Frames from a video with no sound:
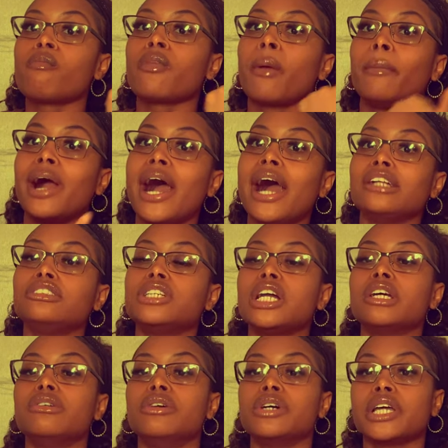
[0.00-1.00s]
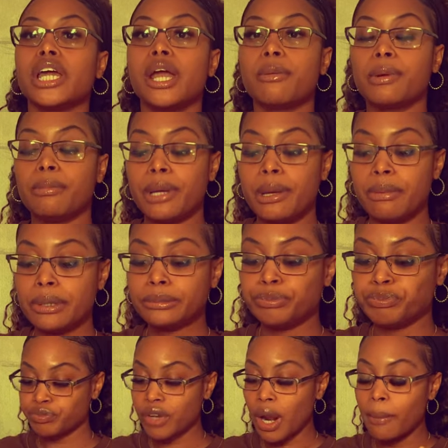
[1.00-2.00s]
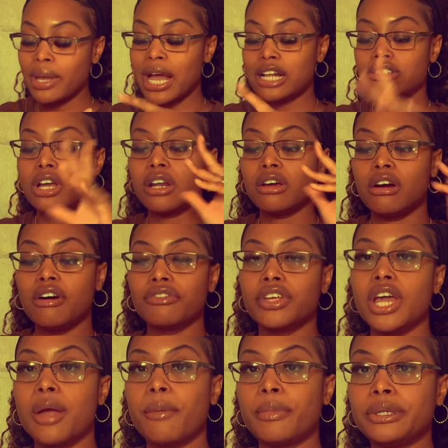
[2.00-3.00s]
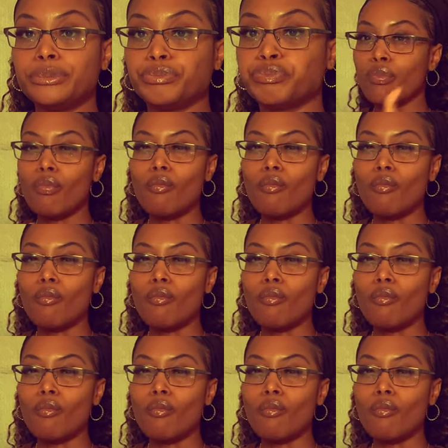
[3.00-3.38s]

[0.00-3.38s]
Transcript: But I tried it on camera, baby. I mean, I tried it off camera,